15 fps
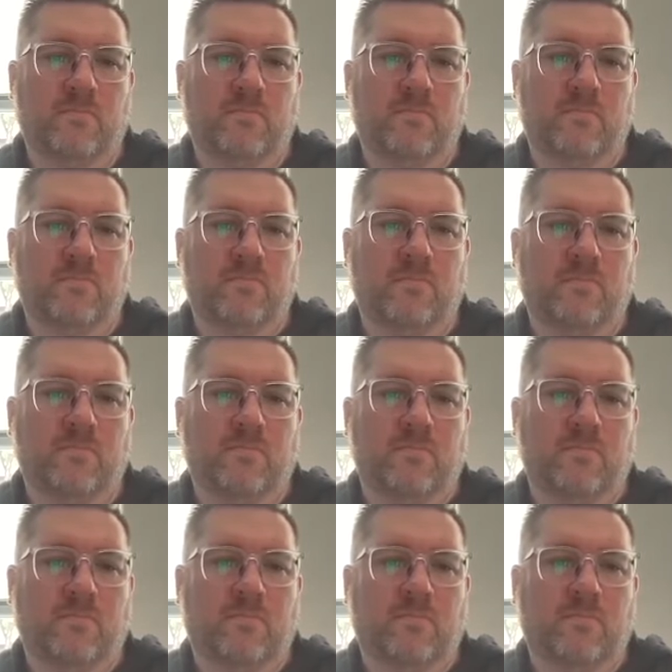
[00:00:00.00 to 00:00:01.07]

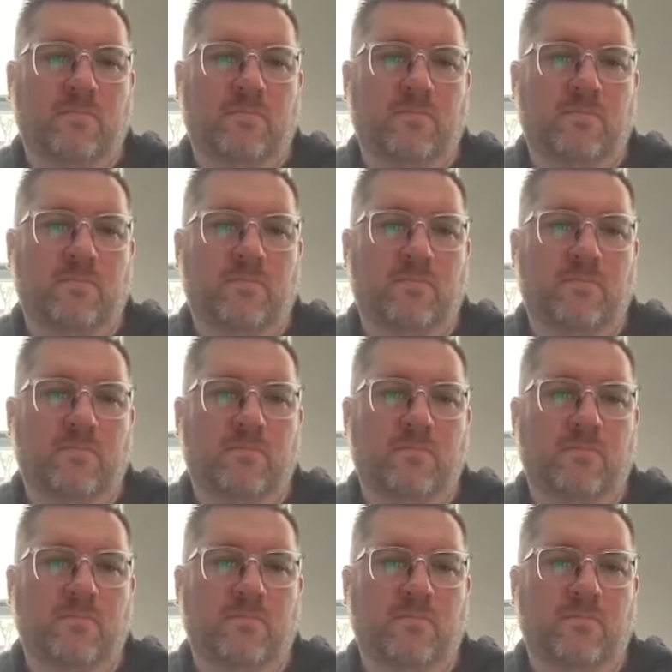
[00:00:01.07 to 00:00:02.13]

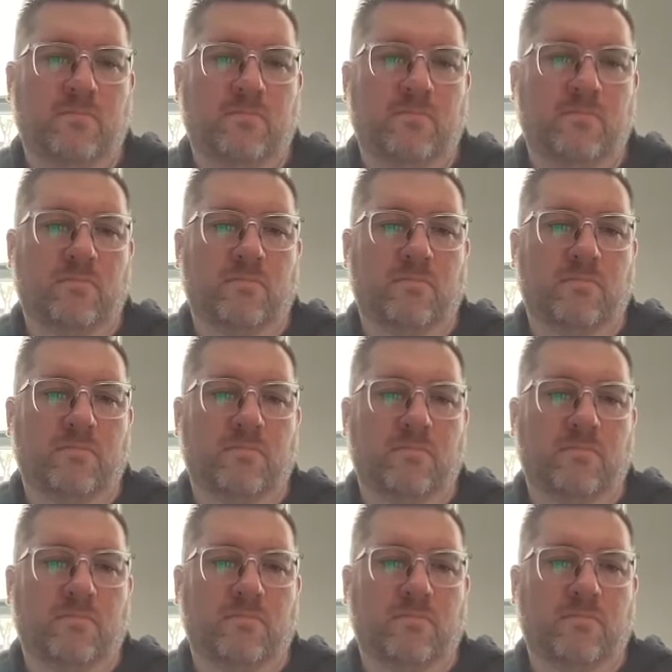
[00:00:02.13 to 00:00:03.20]

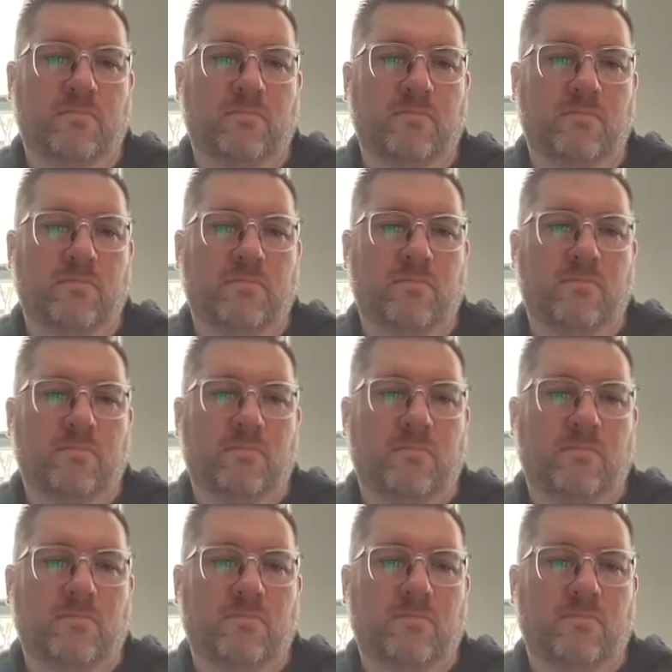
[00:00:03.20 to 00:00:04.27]

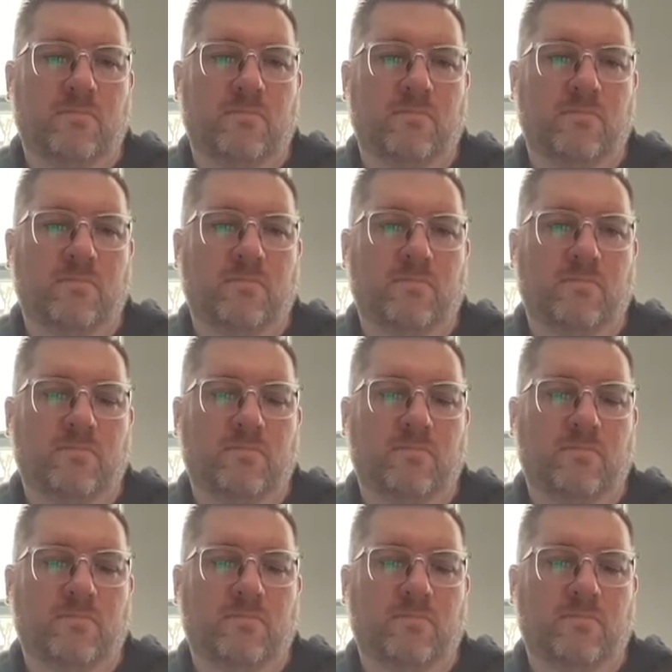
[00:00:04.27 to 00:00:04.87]
(not speaking)